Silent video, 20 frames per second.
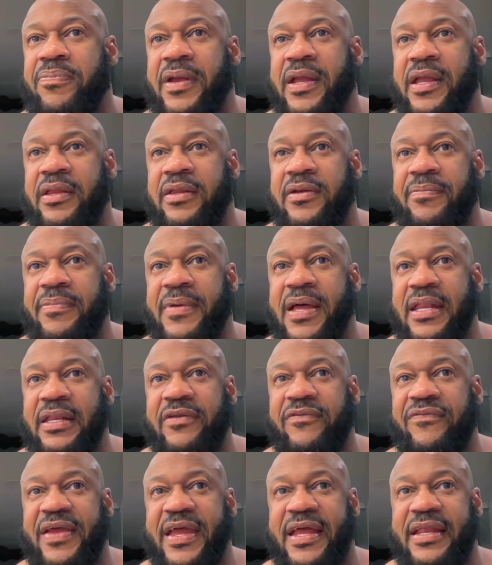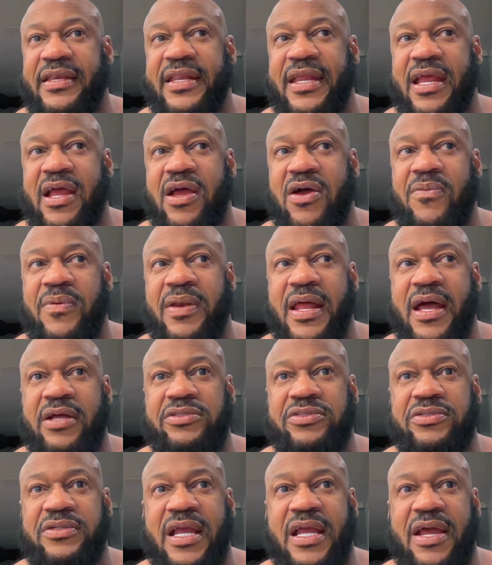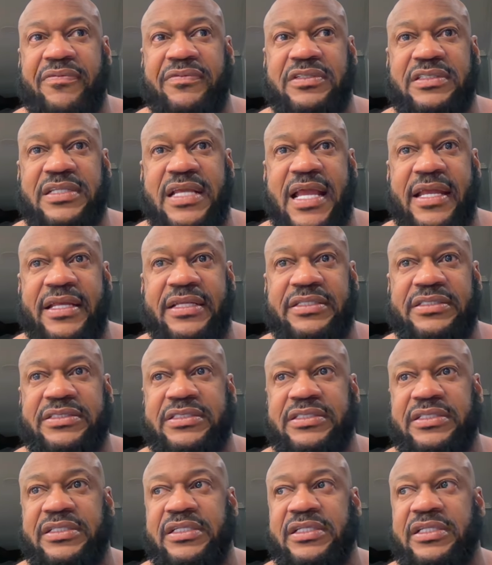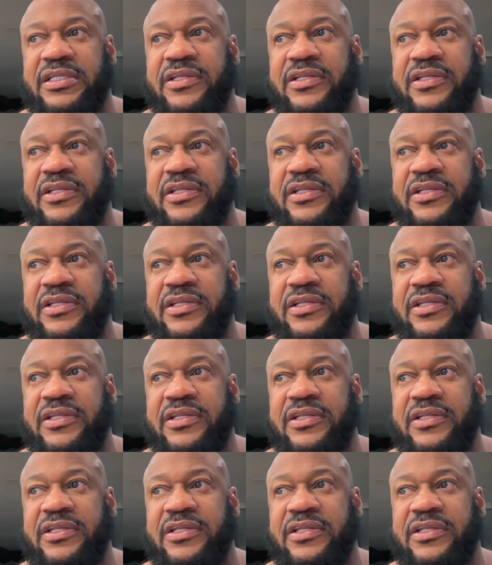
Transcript: bring your body fat down without you having saggy skin.